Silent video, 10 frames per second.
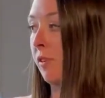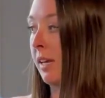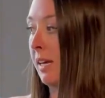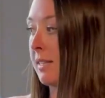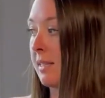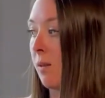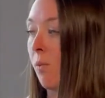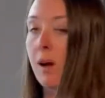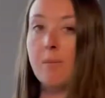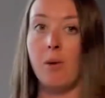And like I said,
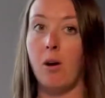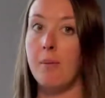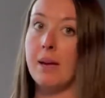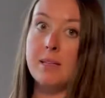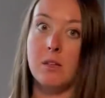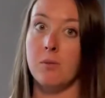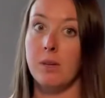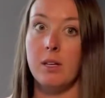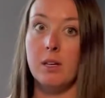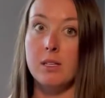one ball makes a
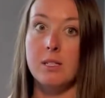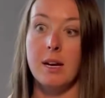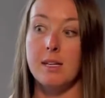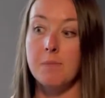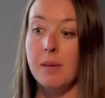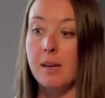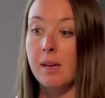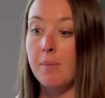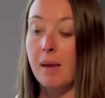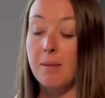really good size
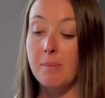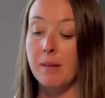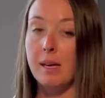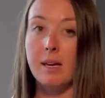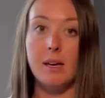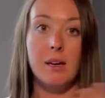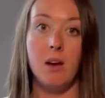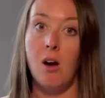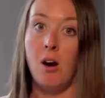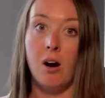baby blanket.
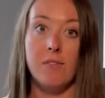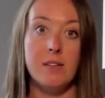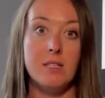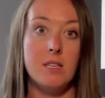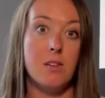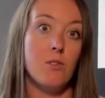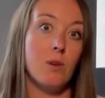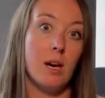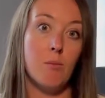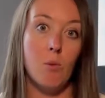Obviously, if you
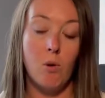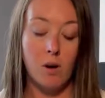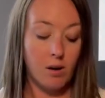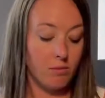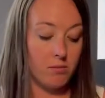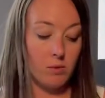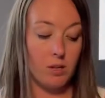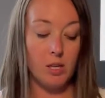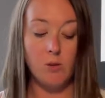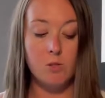get more, you
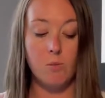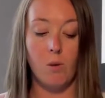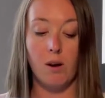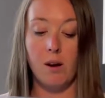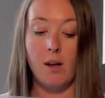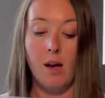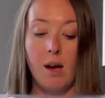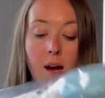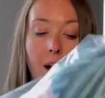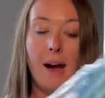can use more.
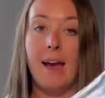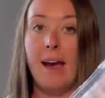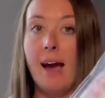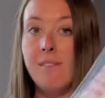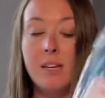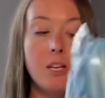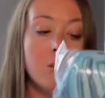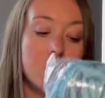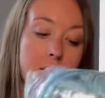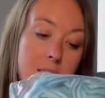I haven't
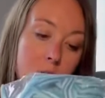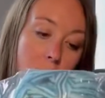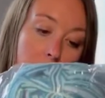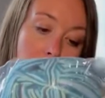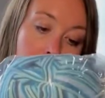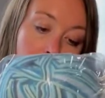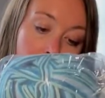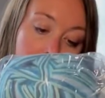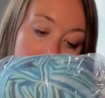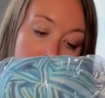used this one before,
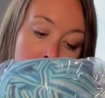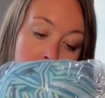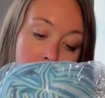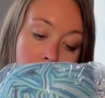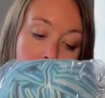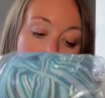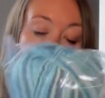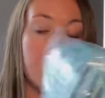this particular color.